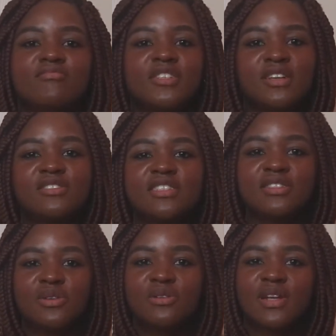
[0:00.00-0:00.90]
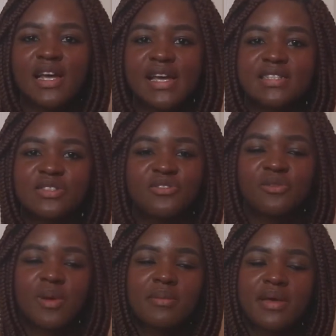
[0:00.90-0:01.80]
you know, just doing what I had to do
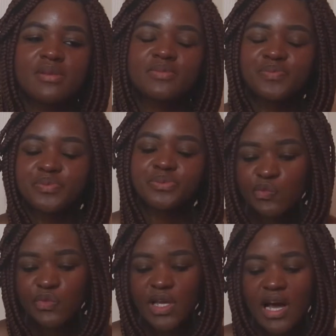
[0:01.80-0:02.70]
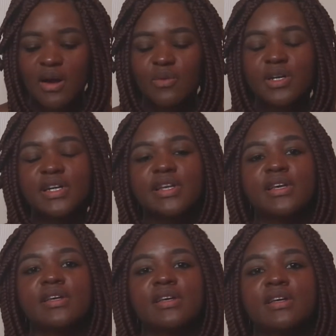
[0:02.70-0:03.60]
for my baby. I would,
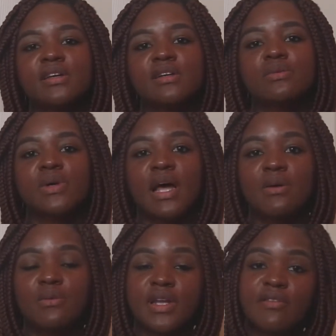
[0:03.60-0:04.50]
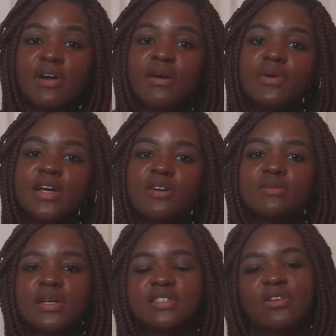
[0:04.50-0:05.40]
whenever I went
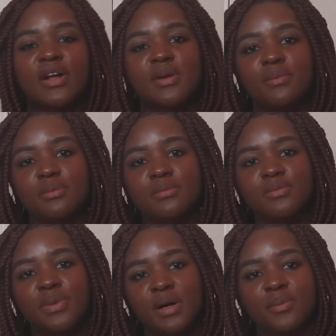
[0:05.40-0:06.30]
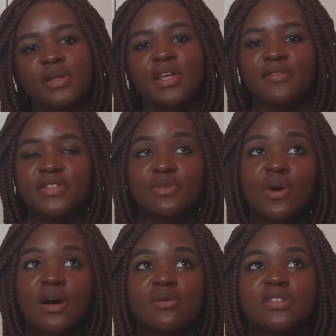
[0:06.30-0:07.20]
home, I started pumping every 2
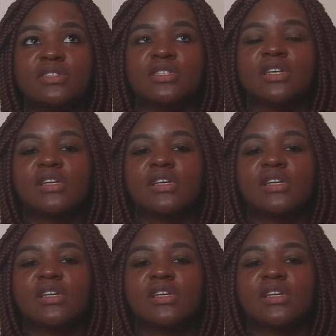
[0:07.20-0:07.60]
hours.